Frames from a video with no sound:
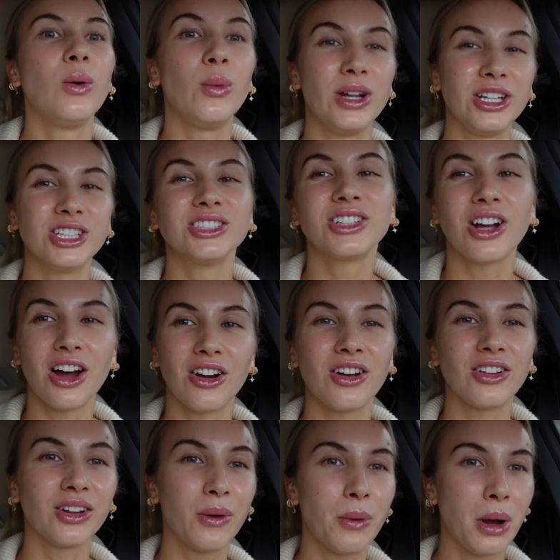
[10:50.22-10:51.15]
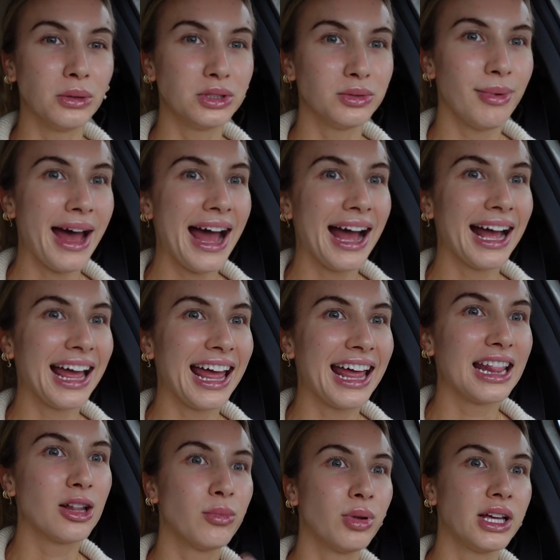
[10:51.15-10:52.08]
we just got all the quotes back,
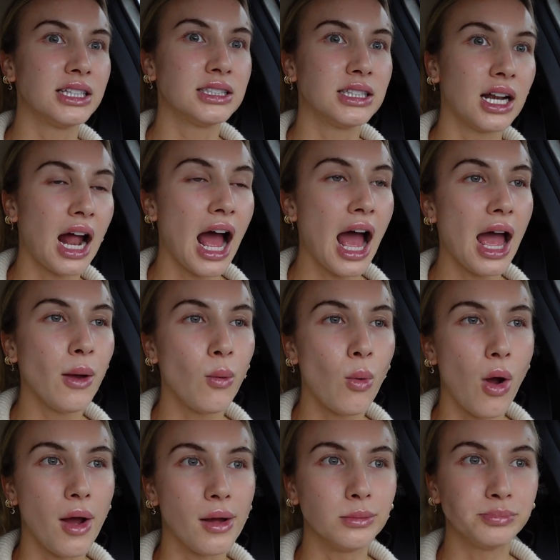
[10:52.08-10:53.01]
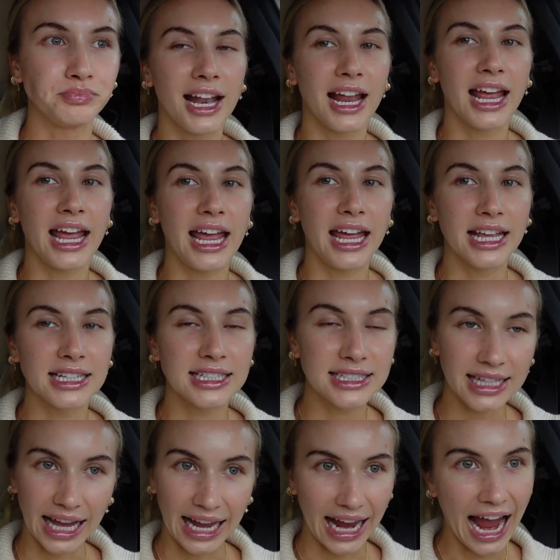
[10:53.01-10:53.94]
and the place that I want
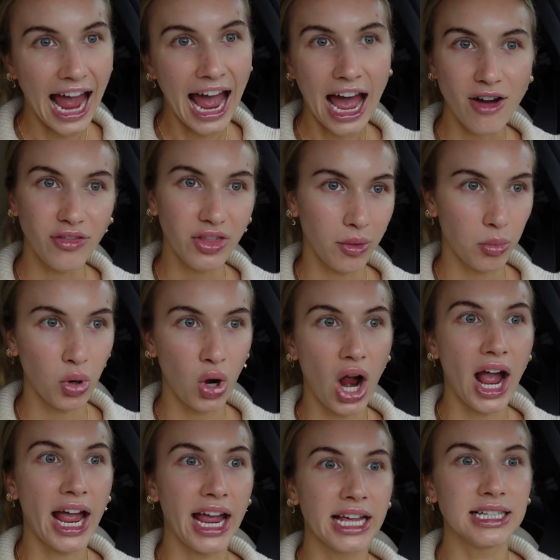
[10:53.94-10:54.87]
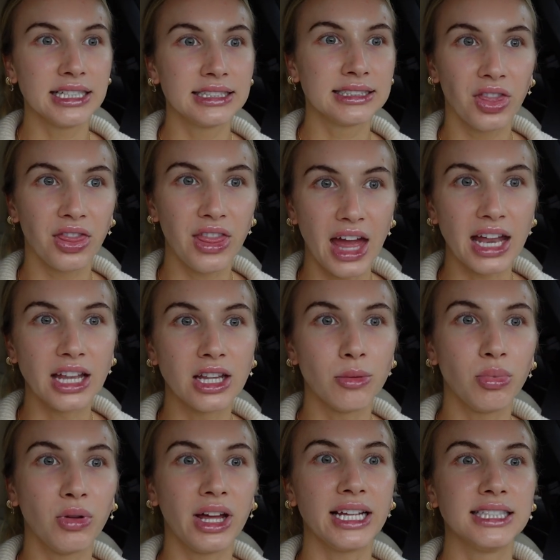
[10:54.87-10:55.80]
is like half the price than
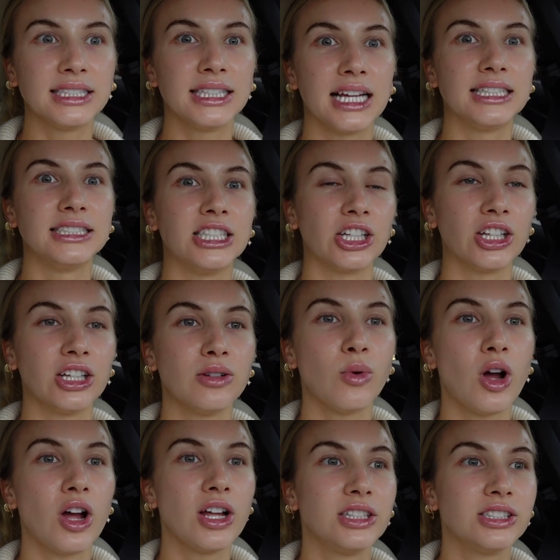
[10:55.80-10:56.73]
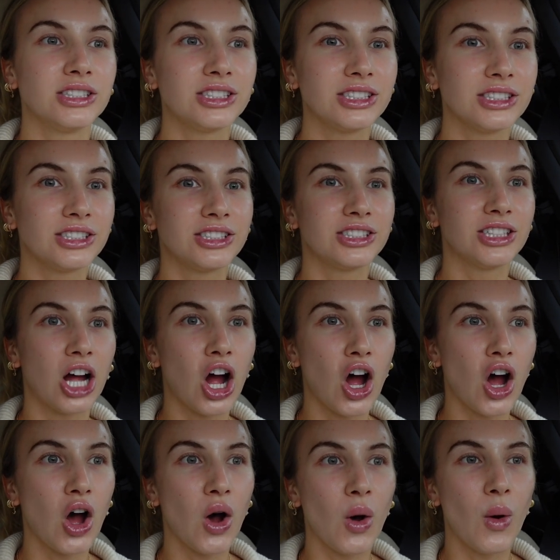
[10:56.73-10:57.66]
the place that Dylan wants,
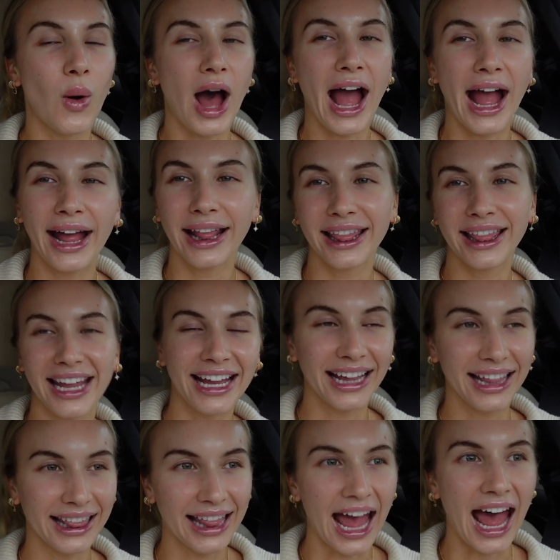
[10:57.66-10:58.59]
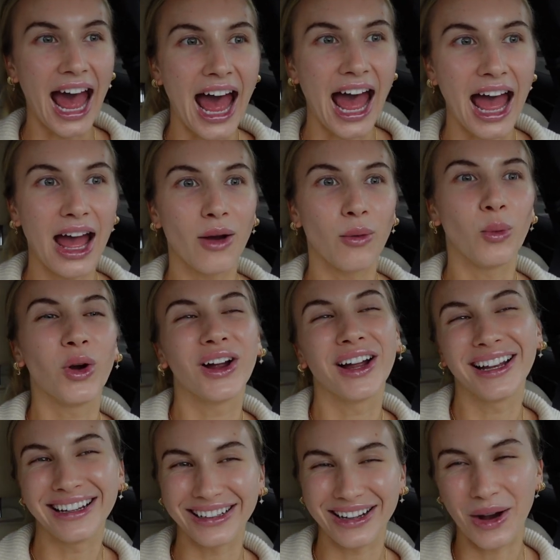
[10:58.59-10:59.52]
so I think that we're
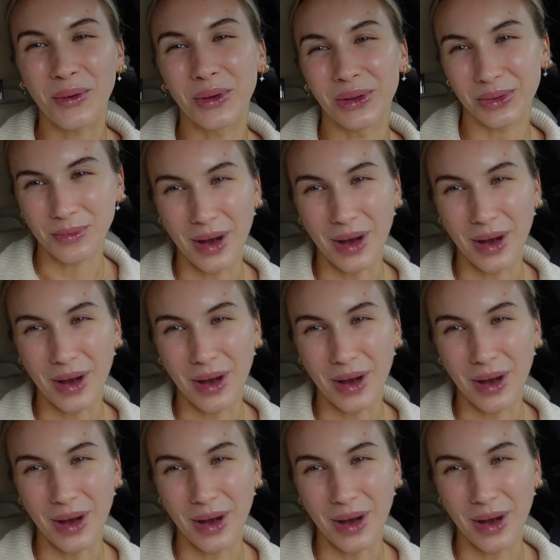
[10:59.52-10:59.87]
gonna go with